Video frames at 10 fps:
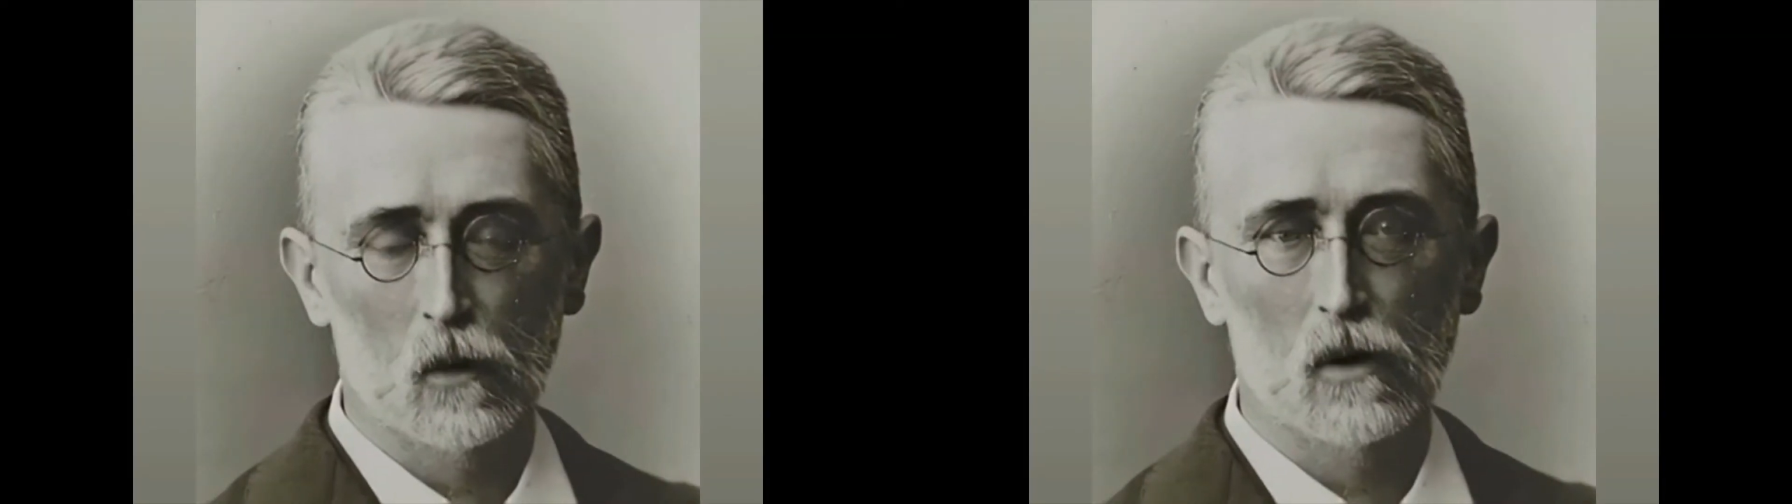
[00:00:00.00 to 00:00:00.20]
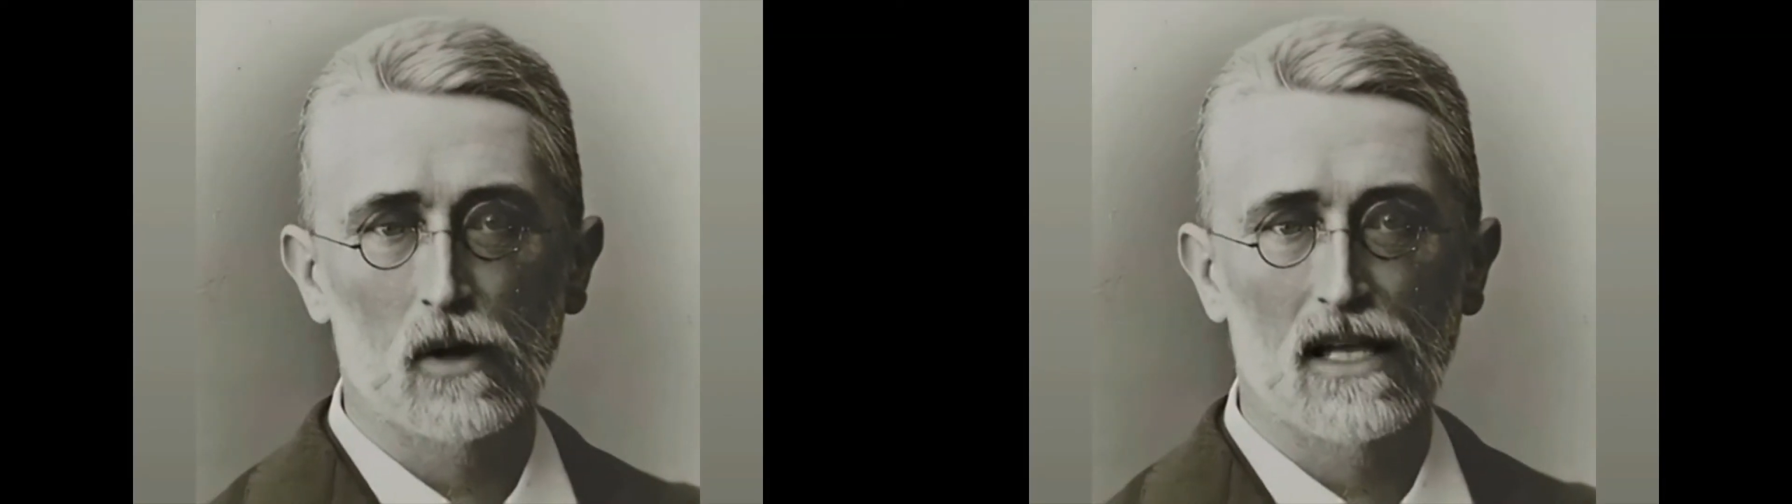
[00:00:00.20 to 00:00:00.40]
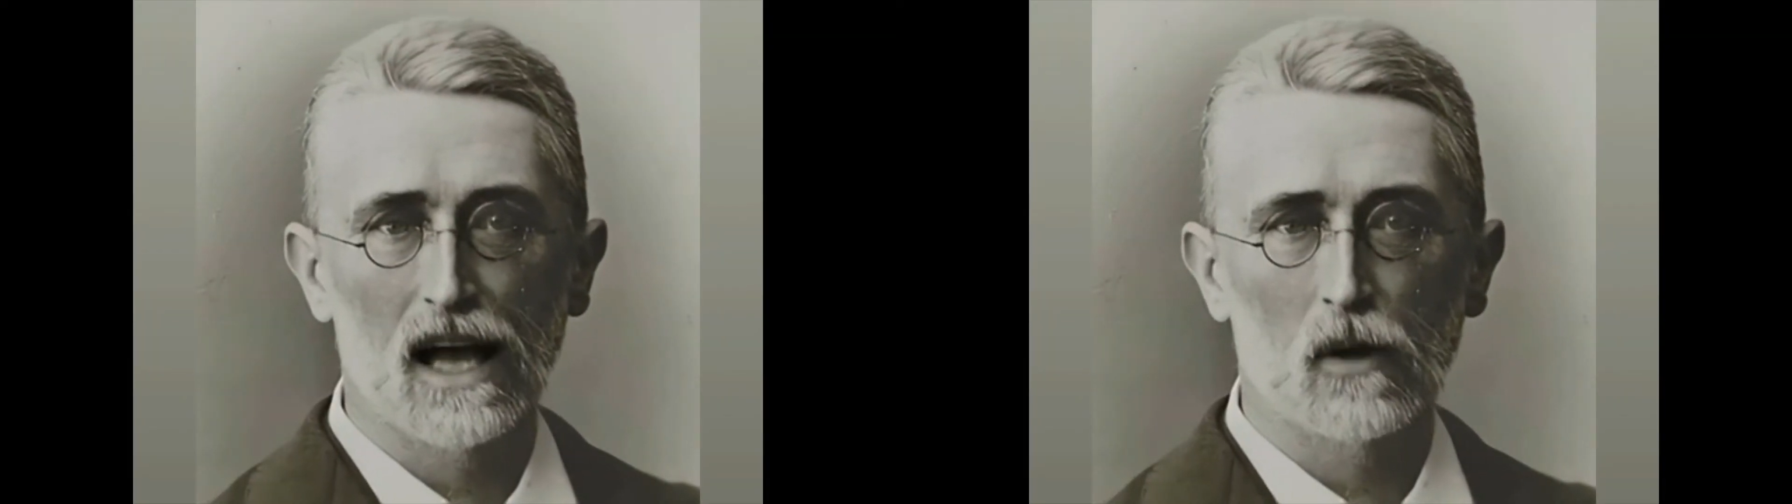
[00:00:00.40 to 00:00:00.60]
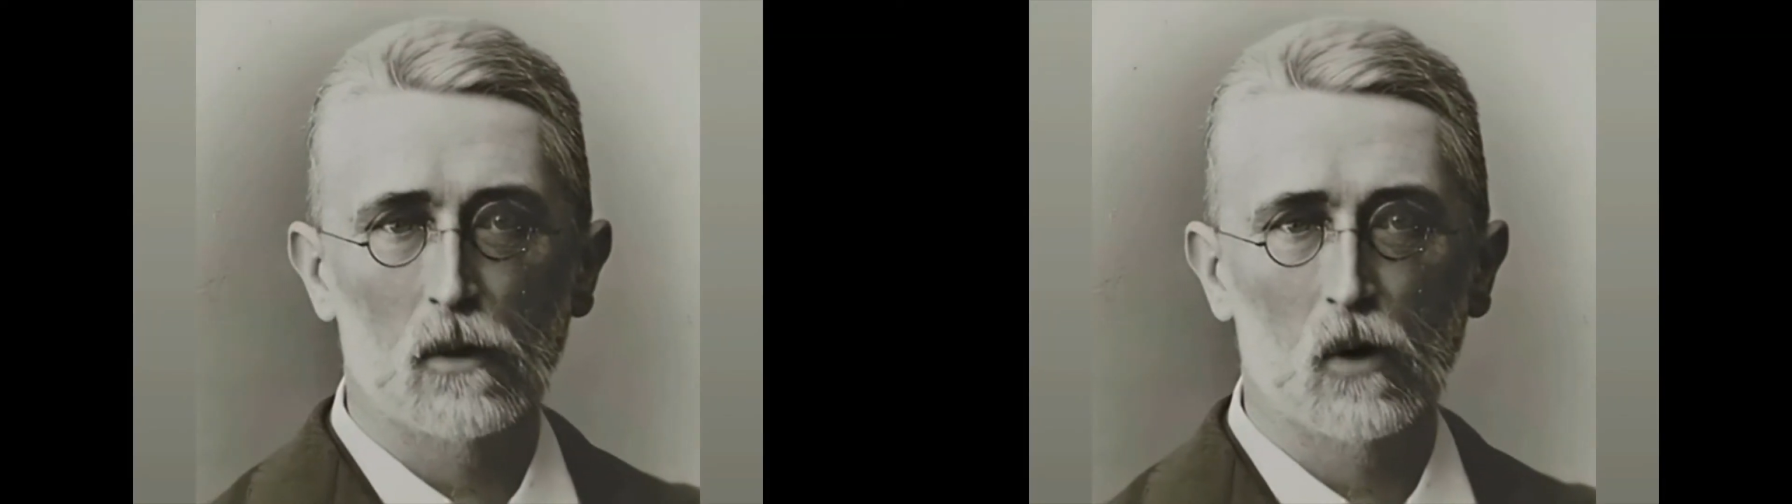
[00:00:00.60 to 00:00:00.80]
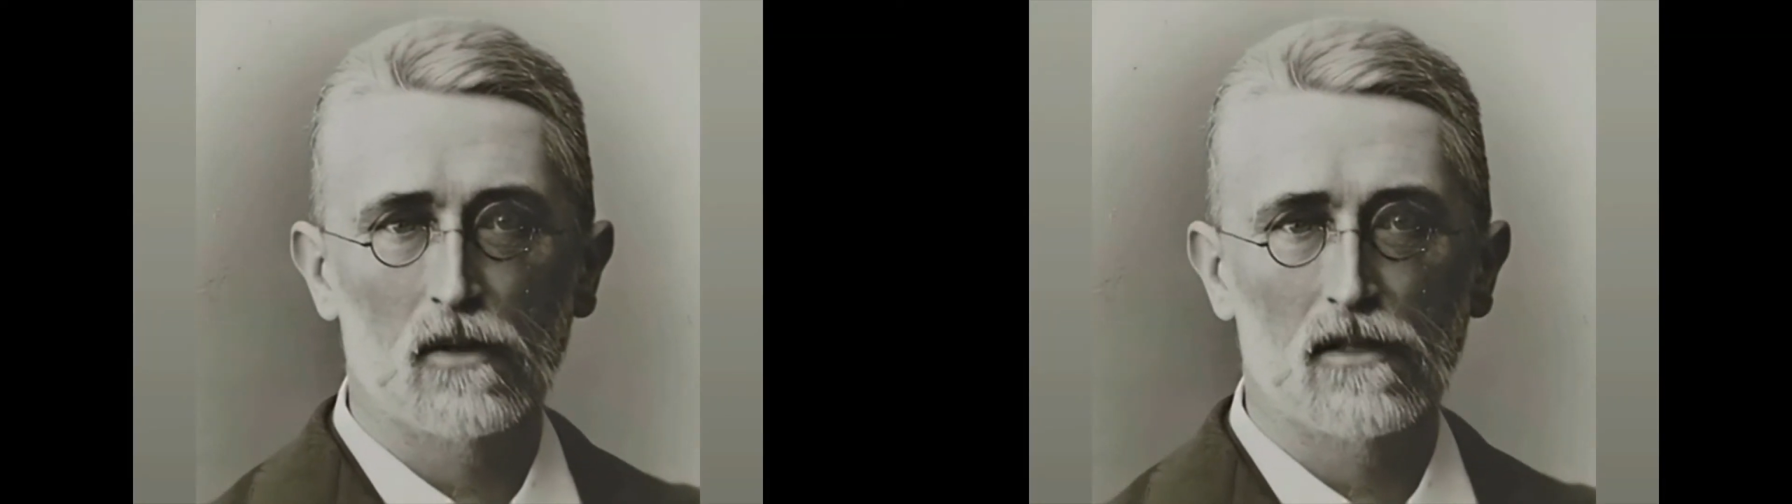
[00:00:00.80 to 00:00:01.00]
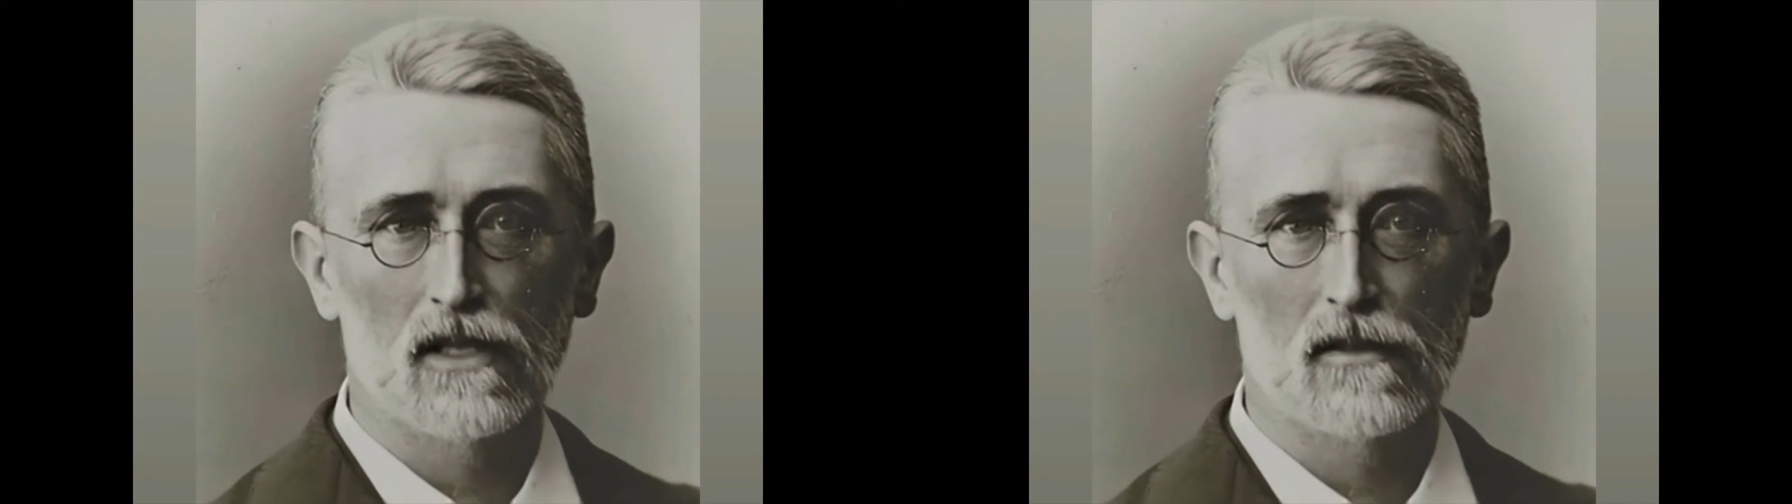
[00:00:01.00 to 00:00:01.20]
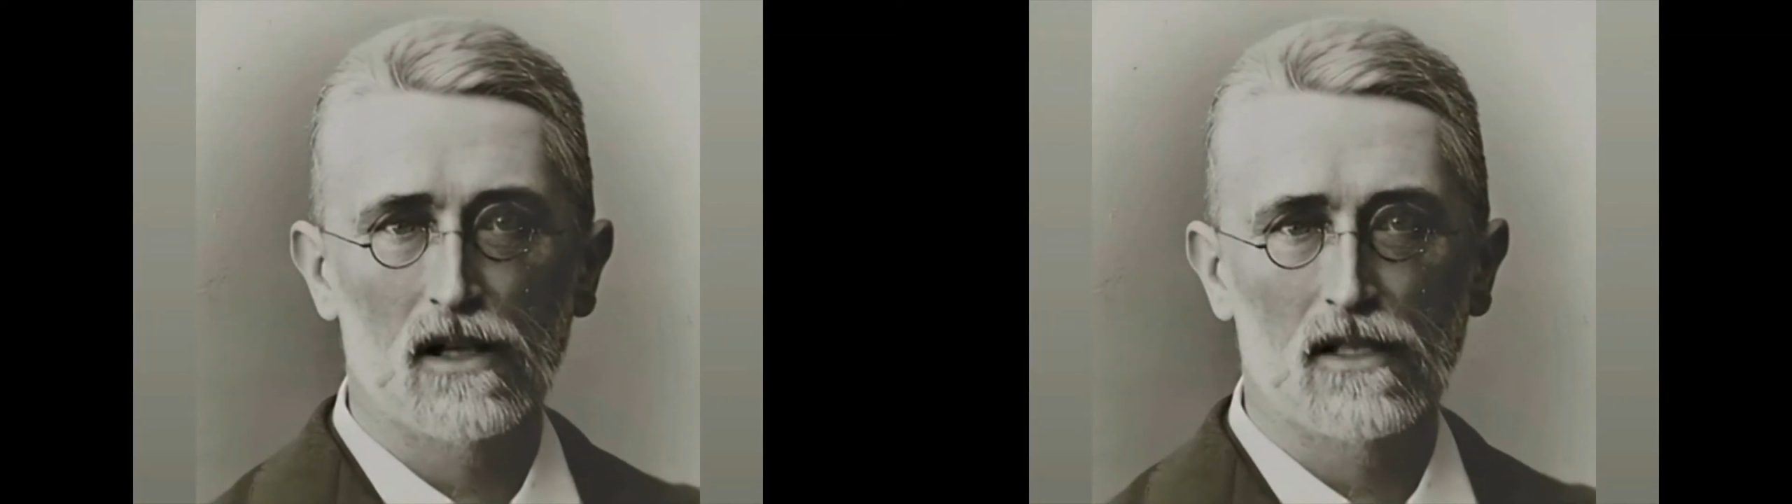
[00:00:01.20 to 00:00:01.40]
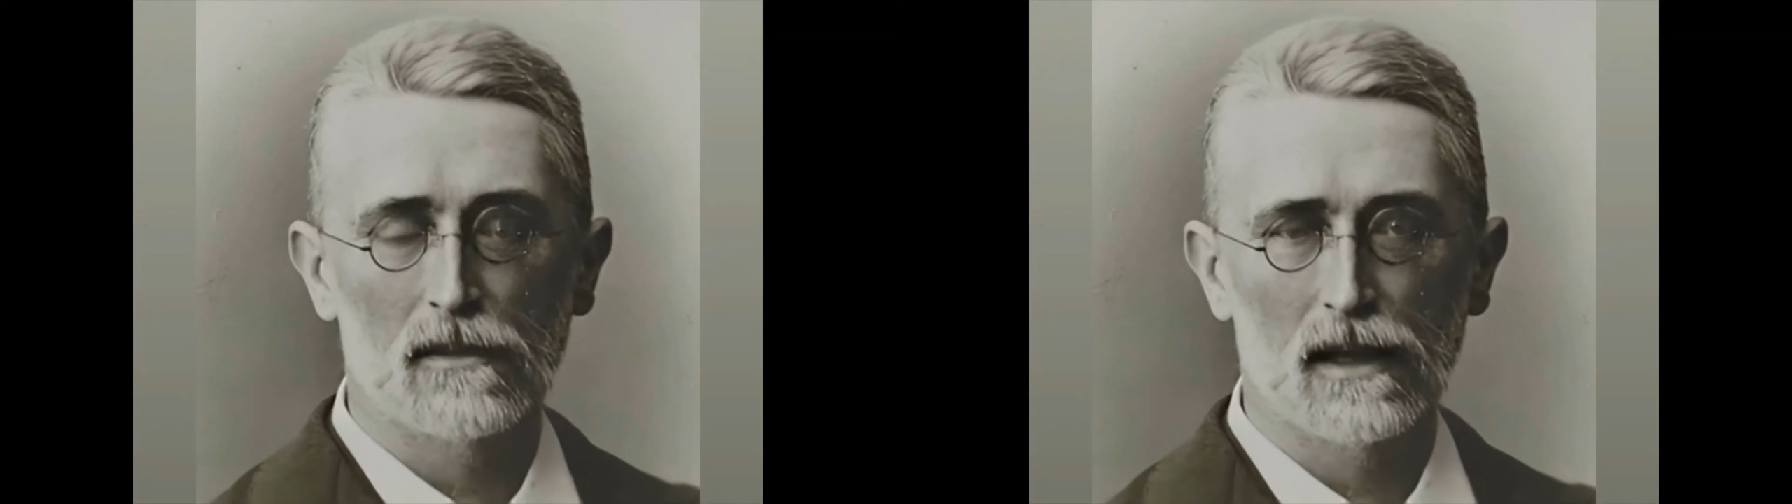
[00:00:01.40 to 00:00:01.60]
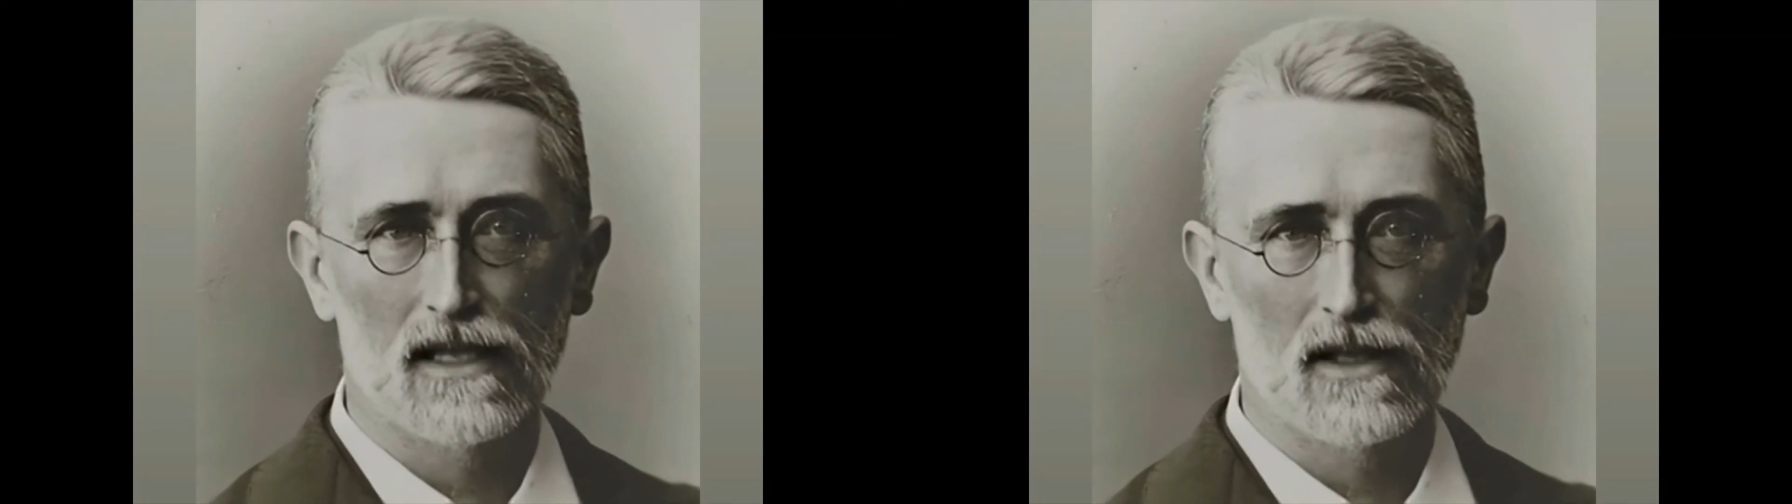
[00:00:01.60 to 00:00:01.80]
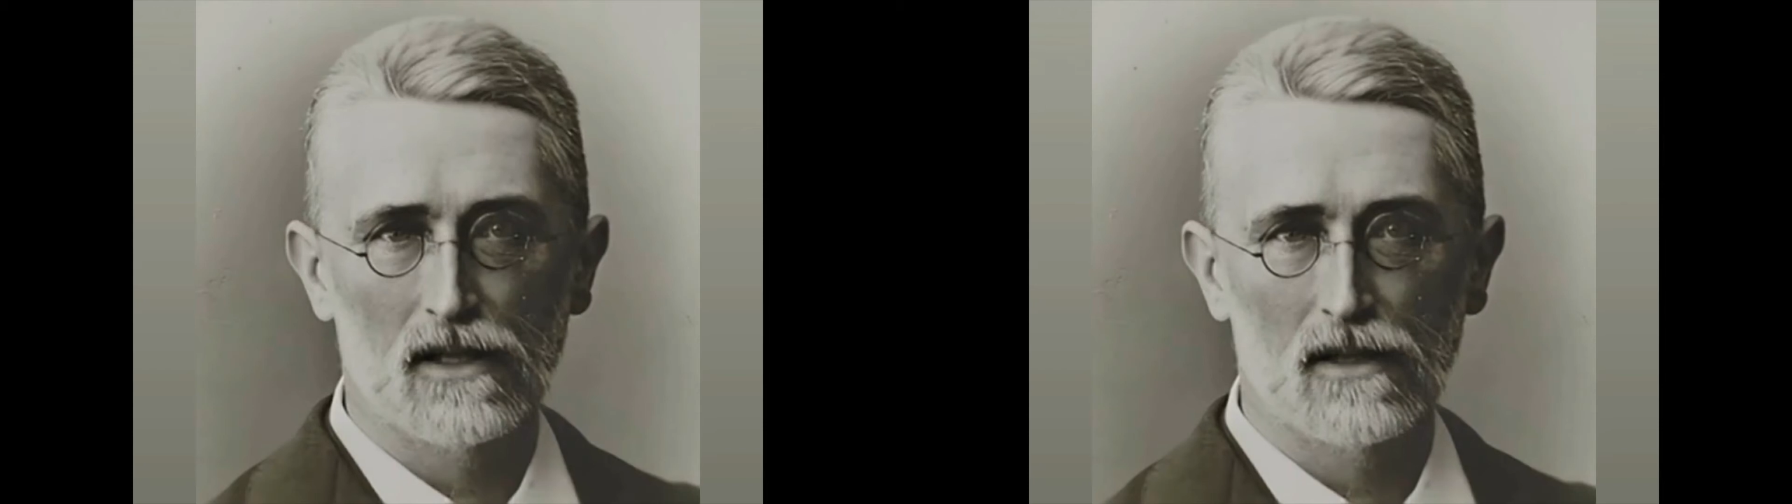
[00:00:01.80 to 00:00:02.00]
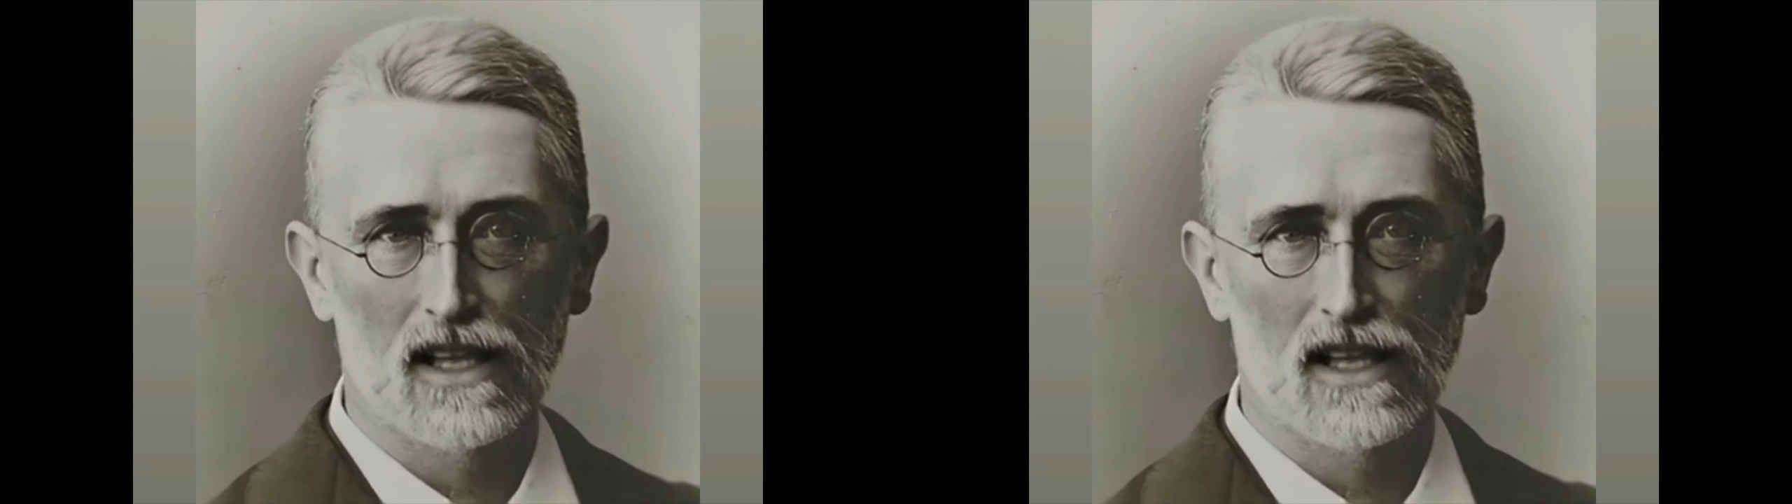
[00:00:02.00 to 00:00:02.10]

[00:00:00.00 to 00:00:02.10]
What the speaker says: We will now prove the fundamental